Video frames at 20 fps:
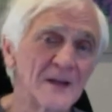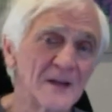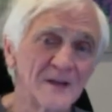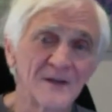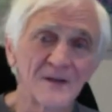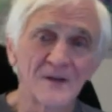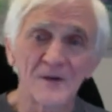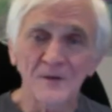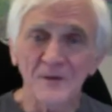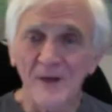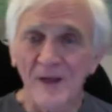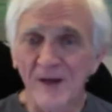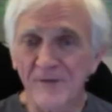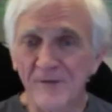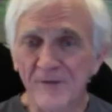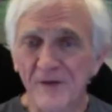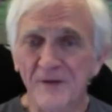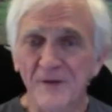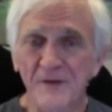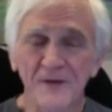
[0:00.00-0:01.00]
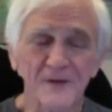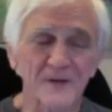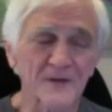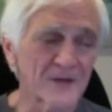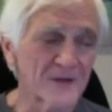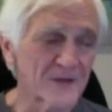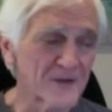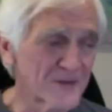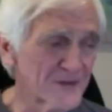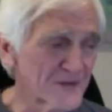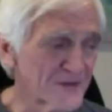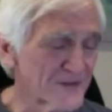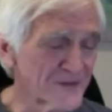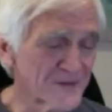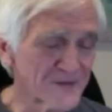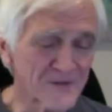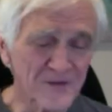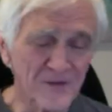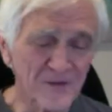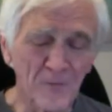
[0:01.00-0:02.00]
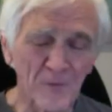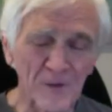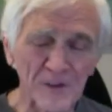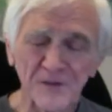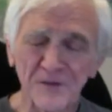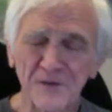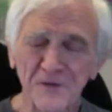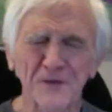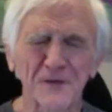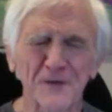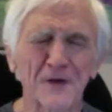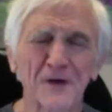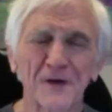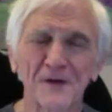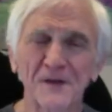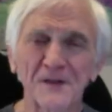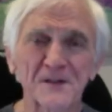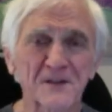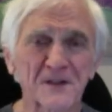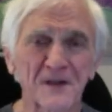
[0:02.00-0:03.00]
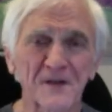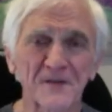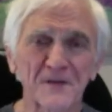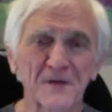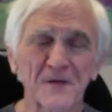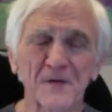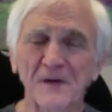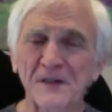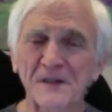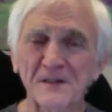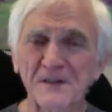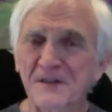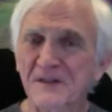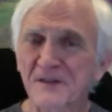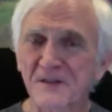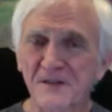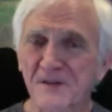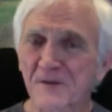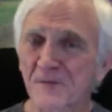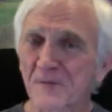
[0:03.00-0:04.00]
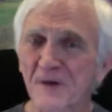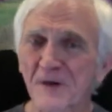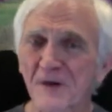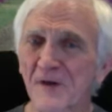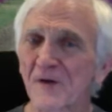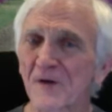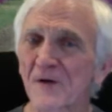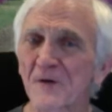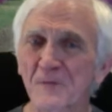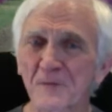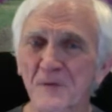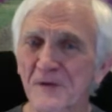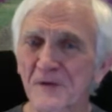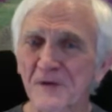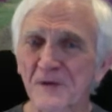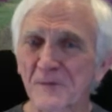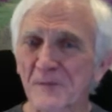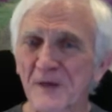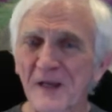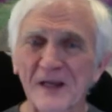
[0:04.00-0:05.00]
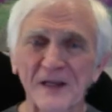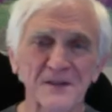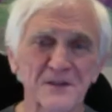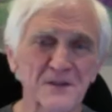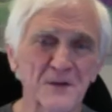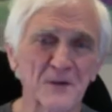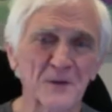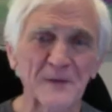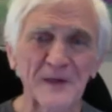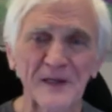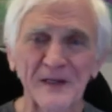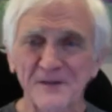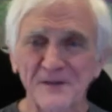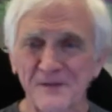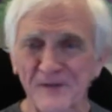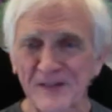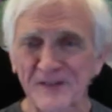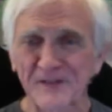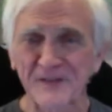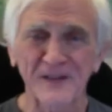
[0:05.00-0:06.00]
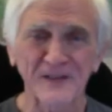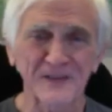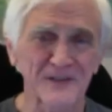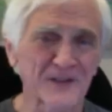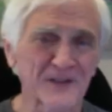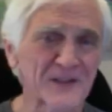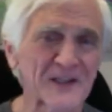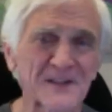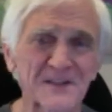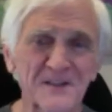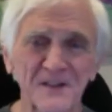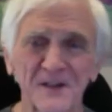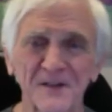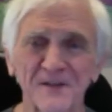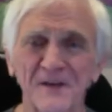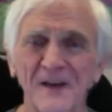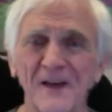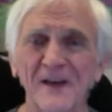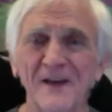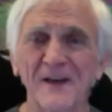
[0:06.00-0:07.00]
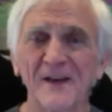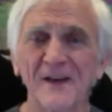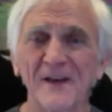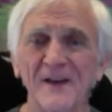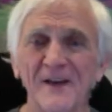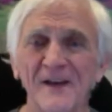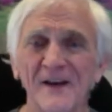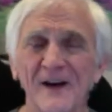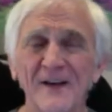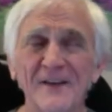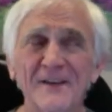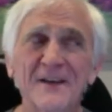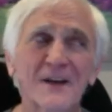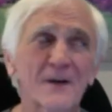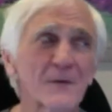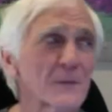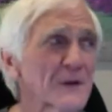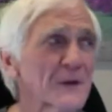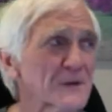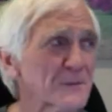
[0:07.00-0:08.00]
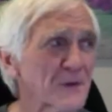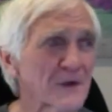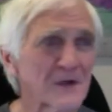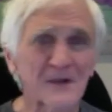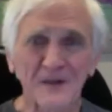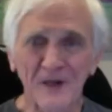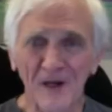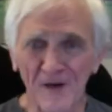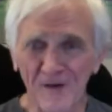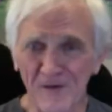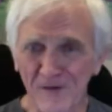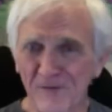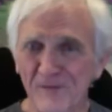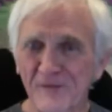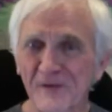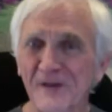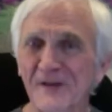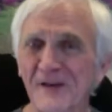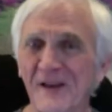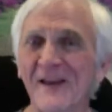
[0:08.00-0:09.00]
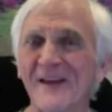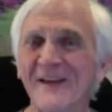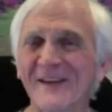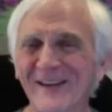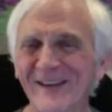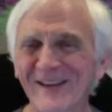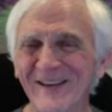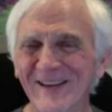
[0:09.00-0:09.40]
you know, having to sequester and all this stuff, the craziness that went along with it, mass, no mass, vaccination, all that stuff. I think everybody's pretty tired of it,